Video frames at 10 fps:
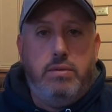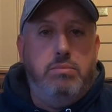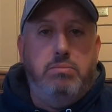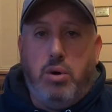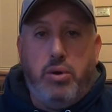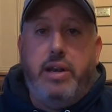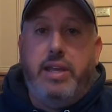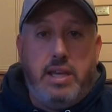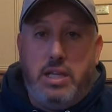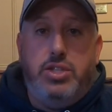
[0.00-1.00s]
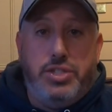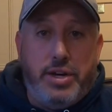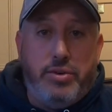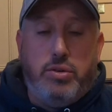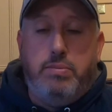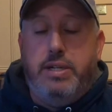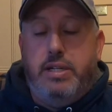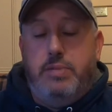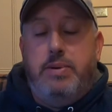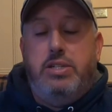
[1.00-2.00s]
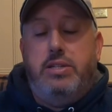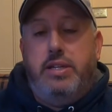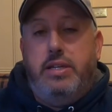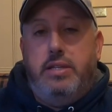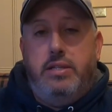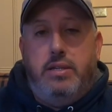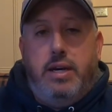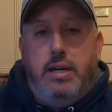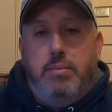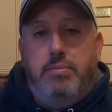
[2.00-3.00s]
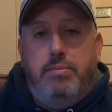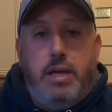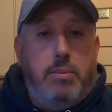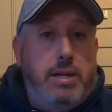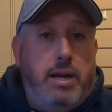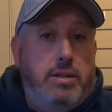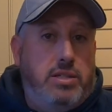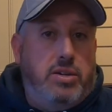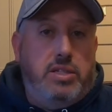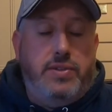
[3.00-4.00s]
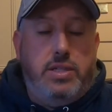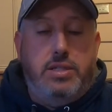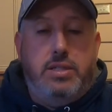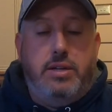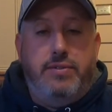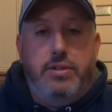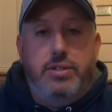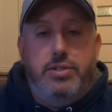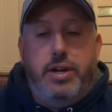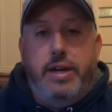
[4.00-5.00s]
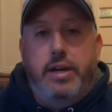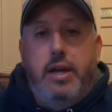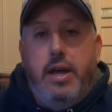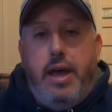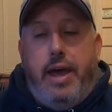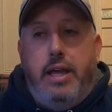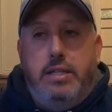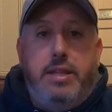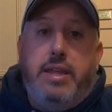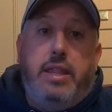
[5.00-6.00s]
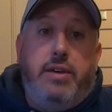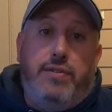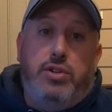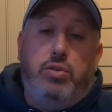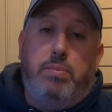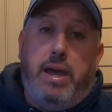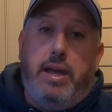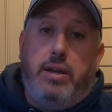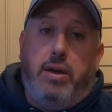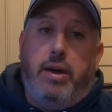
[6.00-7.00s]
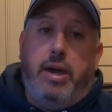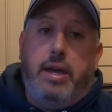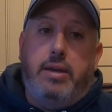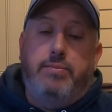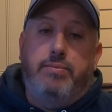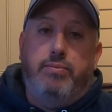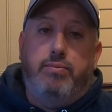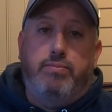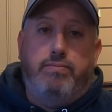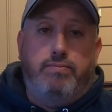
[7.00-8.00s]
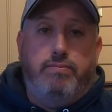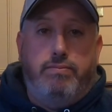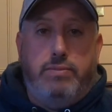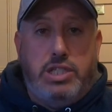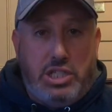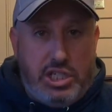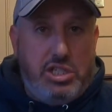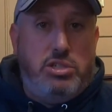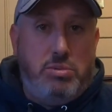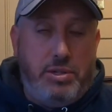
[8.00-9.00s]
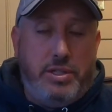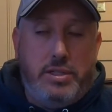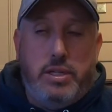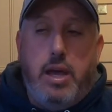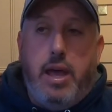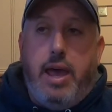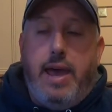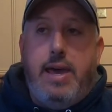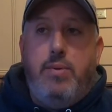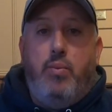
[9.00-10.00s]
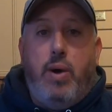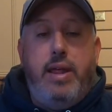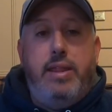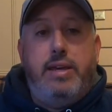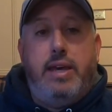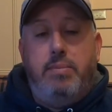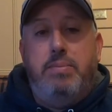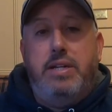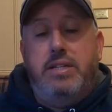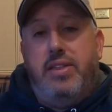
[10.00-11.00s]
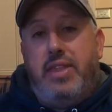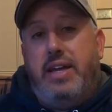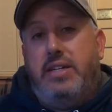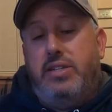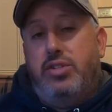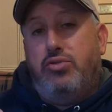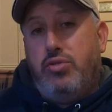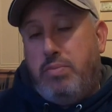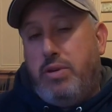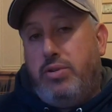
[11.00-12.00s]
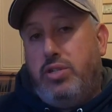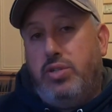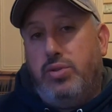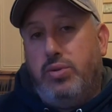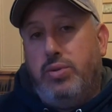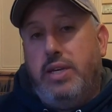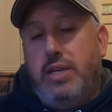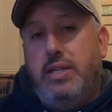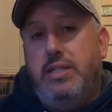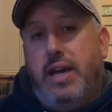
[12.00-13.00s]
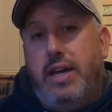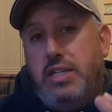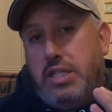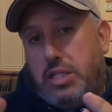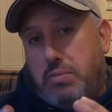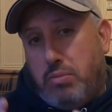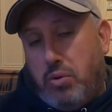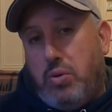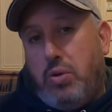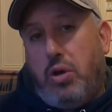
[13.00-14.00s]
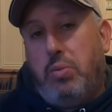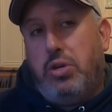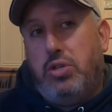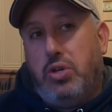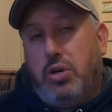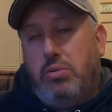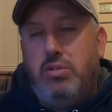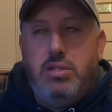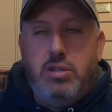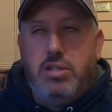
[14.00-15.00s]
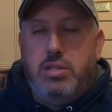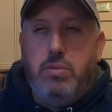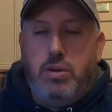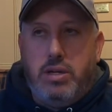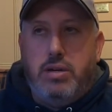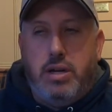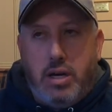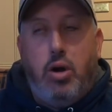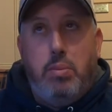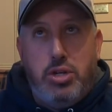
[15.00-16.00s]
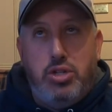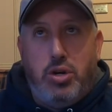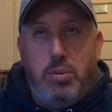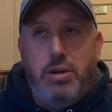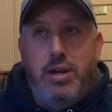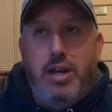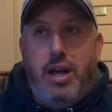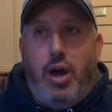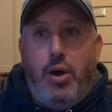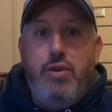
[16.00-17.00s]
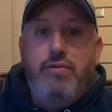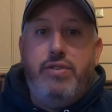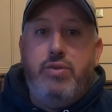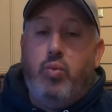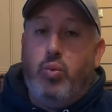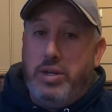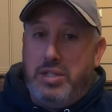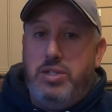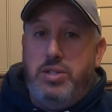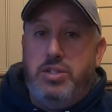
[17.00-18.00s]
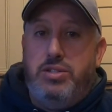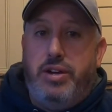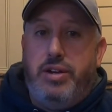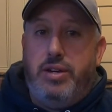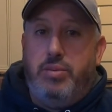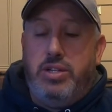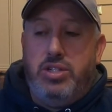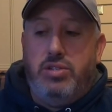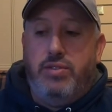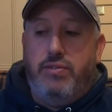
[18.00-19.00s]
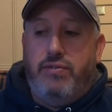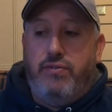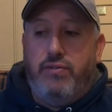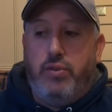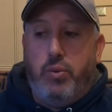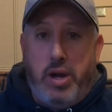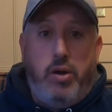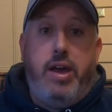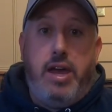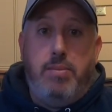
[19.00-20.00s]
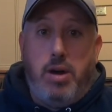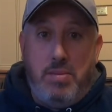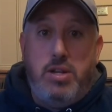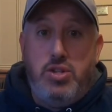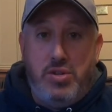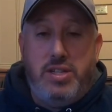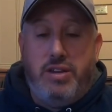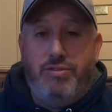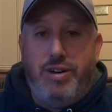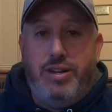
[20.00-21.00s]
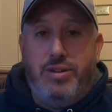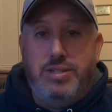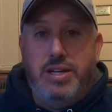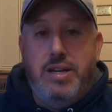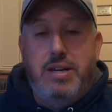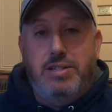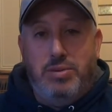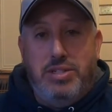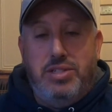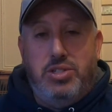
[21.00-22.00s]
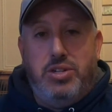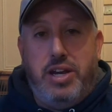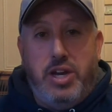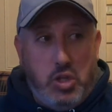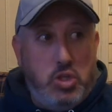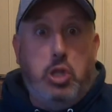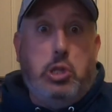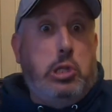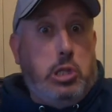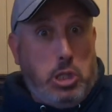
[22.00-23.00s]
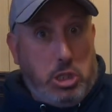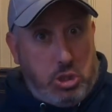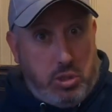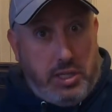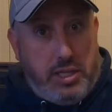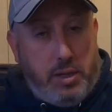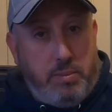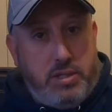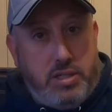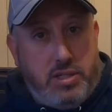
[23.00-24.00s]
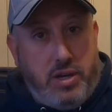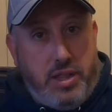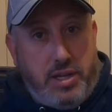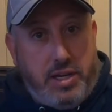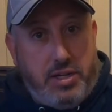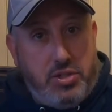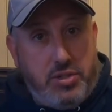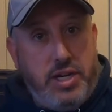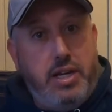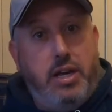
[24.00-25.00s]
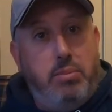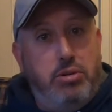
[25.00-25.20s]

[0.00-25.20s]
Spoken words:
modelling in general, but especially Gunpla and science fiction stuff here in Australia. And I said they're the official Bandai distributors, and one of the companies that they distribute to is a small hobby shop. Well, it's not small, a hobby shop over in Western Australia, which for where I am, I'm in New South Wales. So Western Australia is literally the opposite side of the country. I'll